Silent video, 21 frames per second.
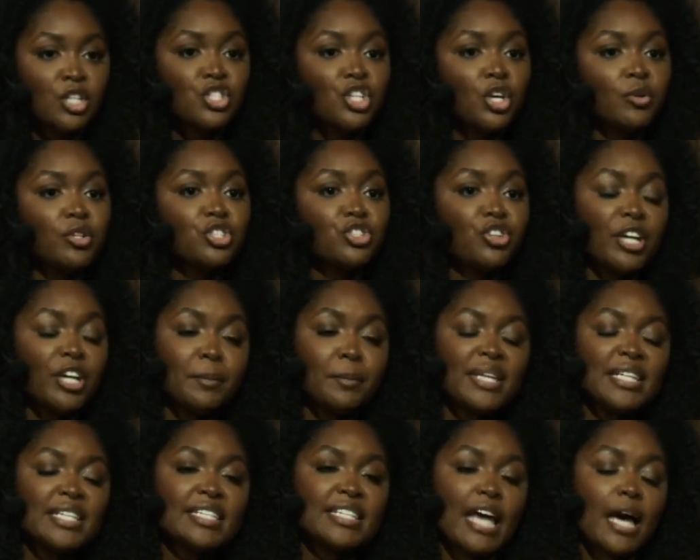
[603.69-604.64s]
So the
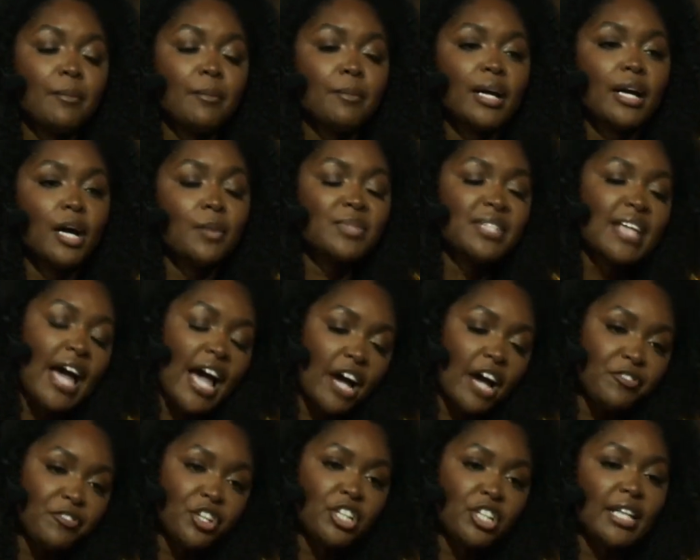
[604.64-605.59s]
treatment step comes
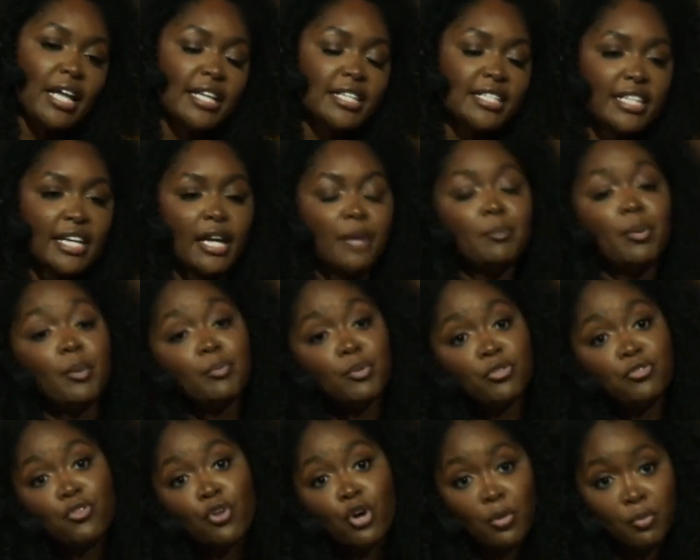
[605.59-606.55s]
after cleansing, but
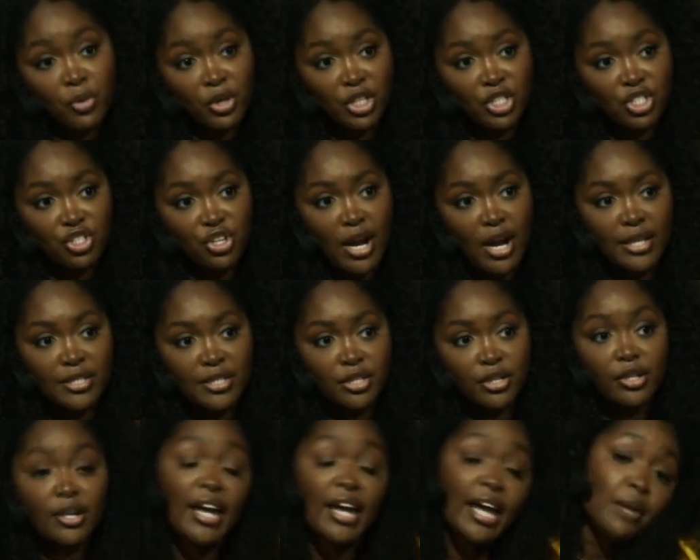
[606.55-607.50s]
before
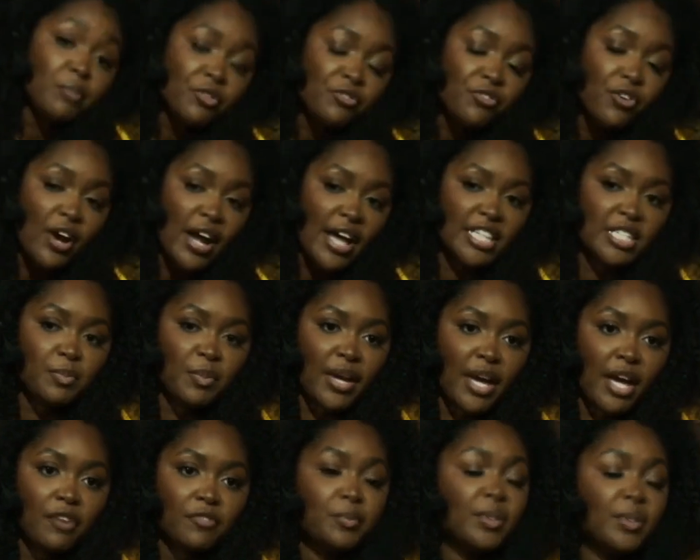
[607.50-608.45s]
moisturizer, and before
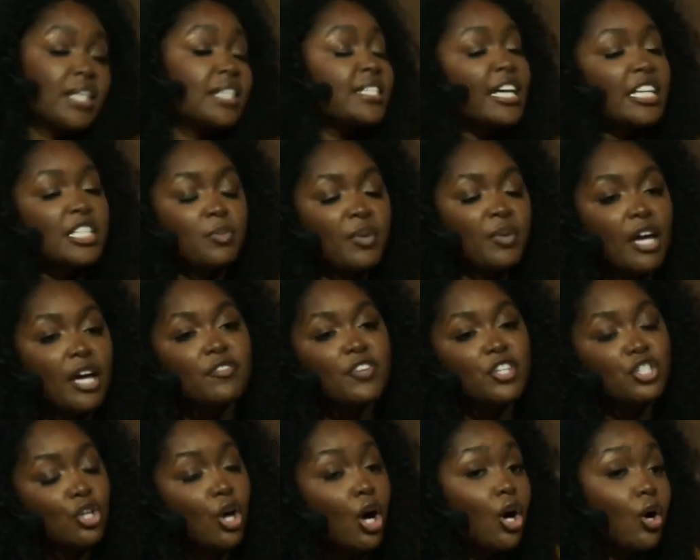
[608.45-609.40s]
SPF, because SPF
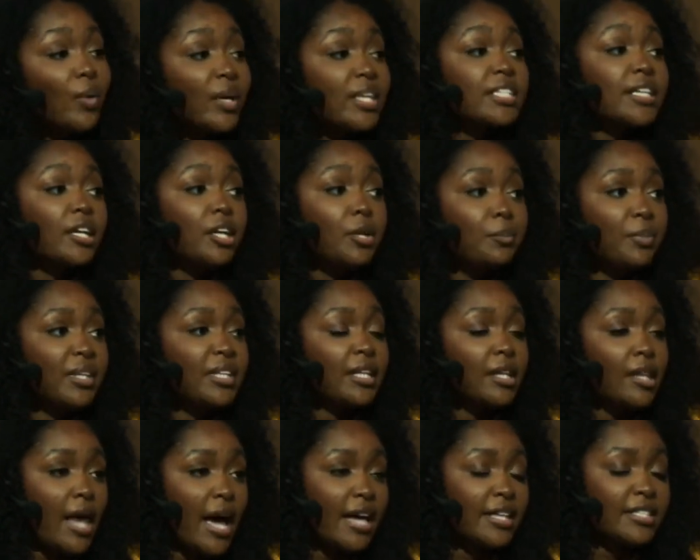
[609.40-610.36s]
is always going to be the
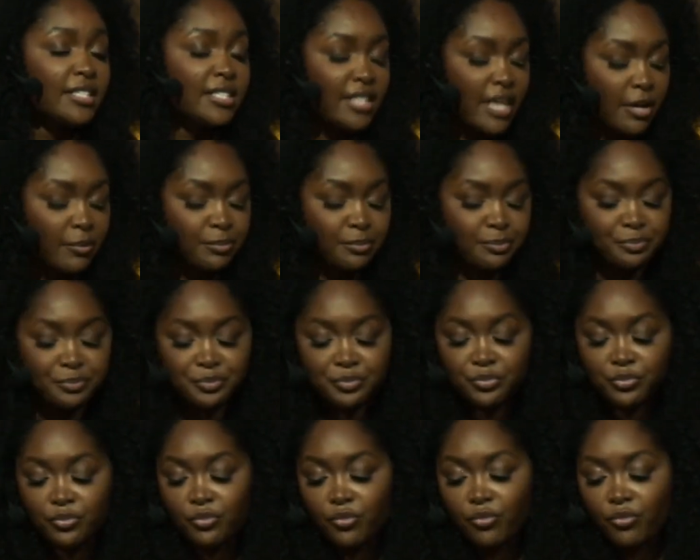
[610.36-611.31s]
last step.
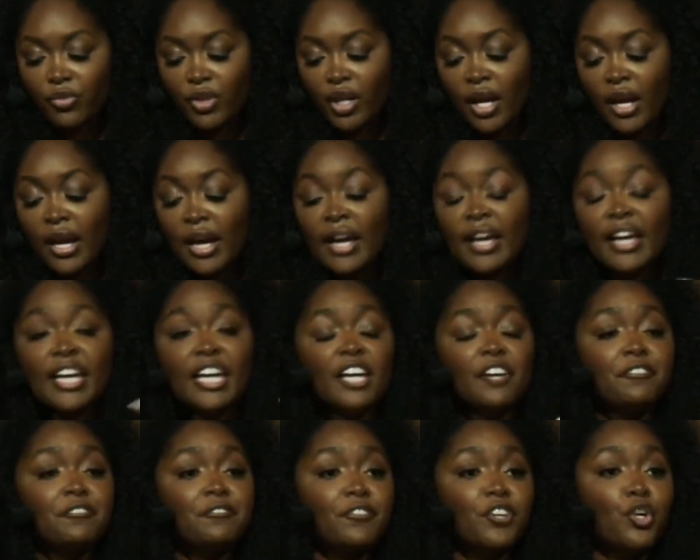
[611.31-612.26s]

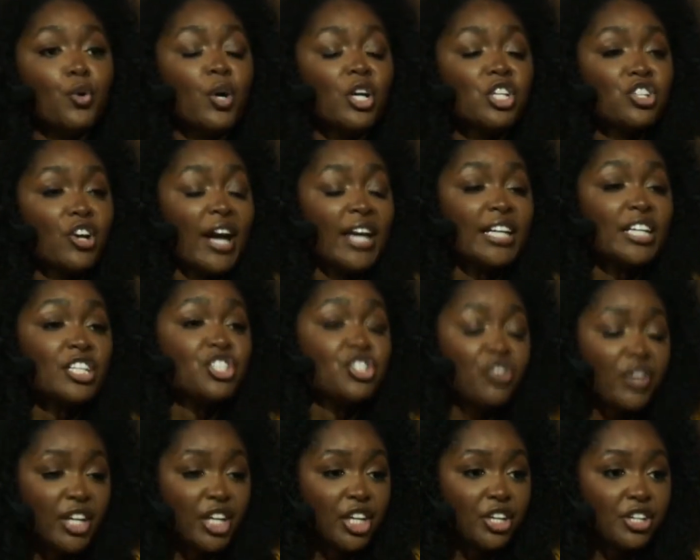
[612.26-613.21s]
If you are trying to
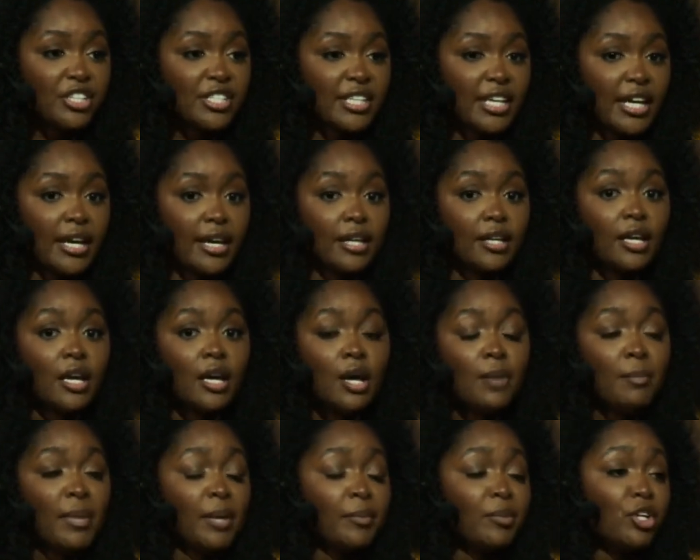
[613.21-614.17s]
treat your skin,
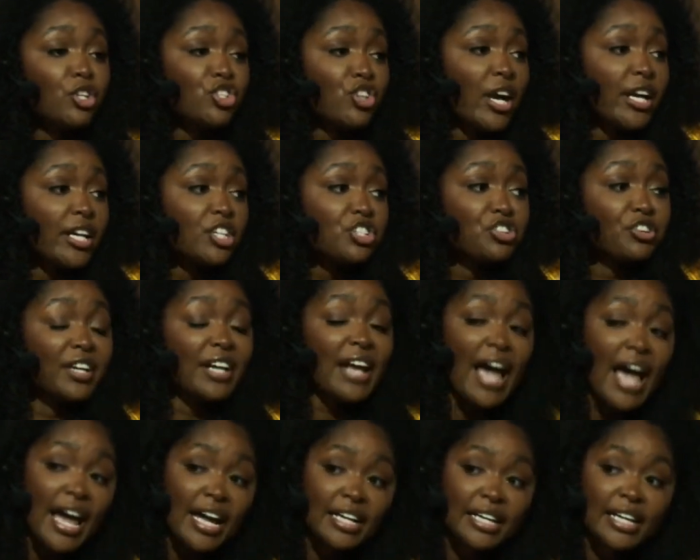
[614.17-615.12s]
maybe you're trying to treat
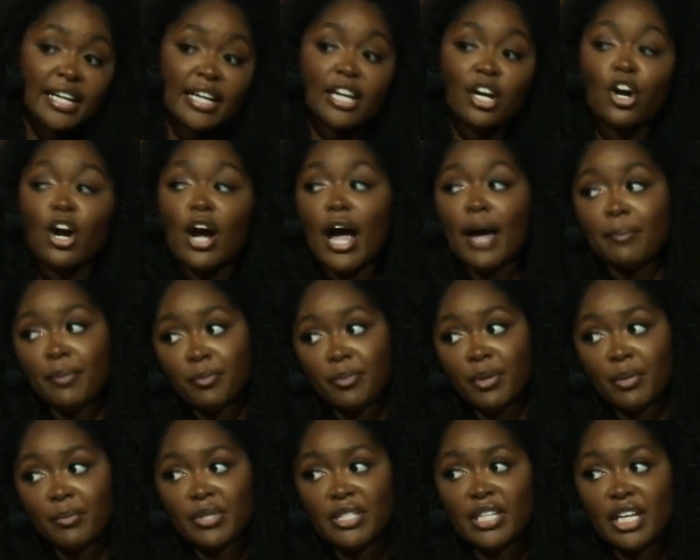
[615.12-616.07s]
acne or
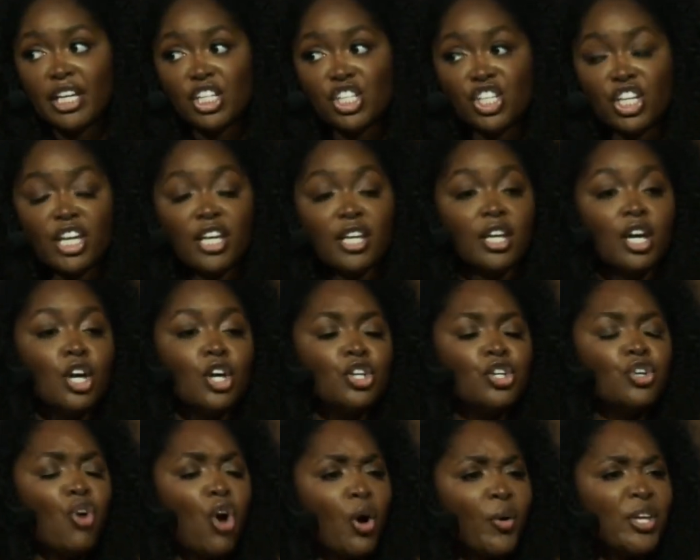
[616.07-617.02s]
hyperpigmentation,
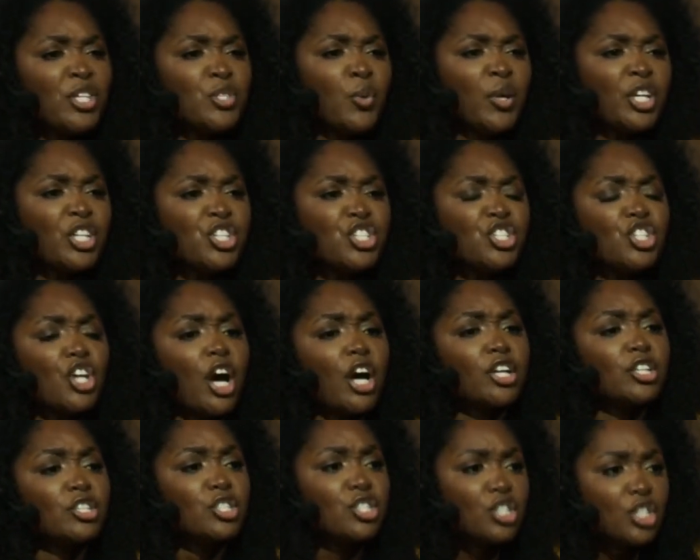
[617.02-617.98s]
you always want to
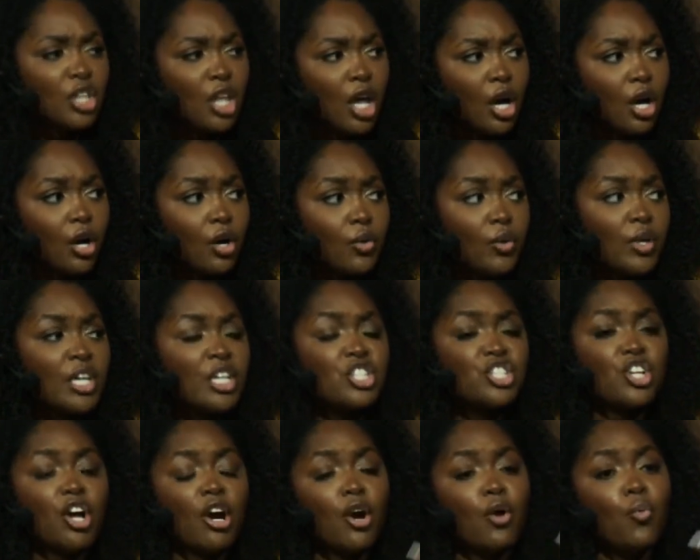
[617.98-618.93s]
start slow.
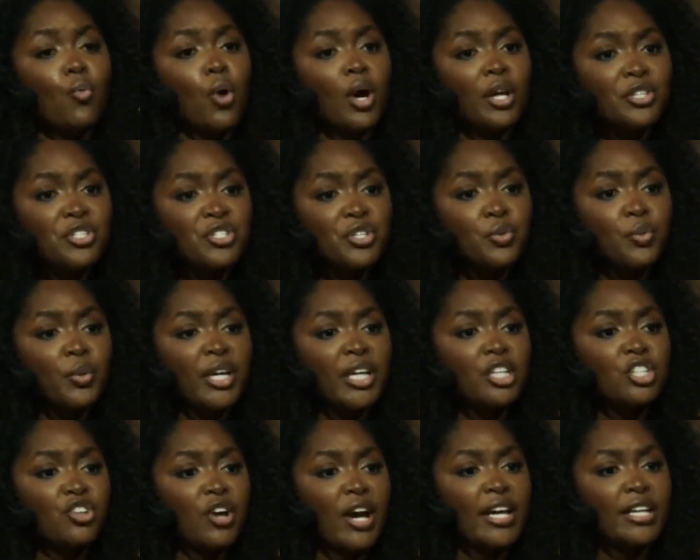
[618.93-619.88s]
Start once a
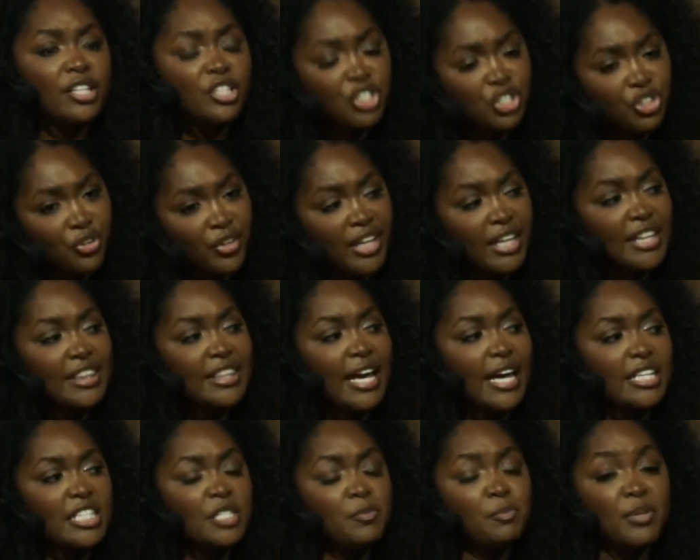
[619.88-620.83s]
week trying to treat
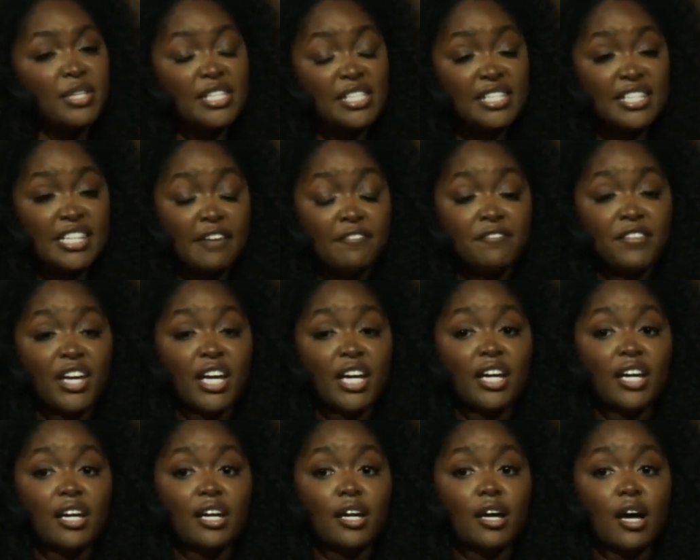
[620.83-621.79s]
that specific
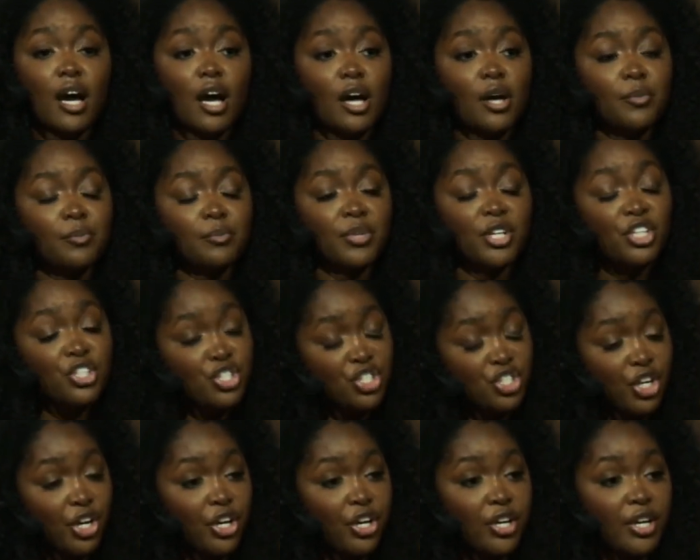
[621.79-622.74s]

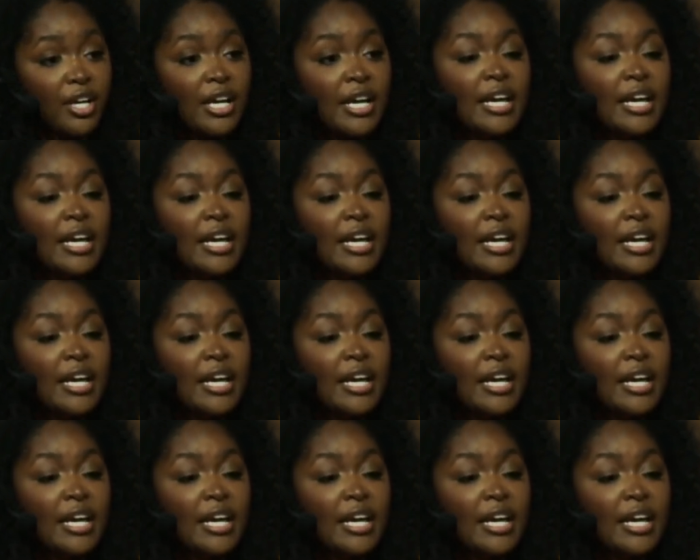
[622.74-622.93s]
concern.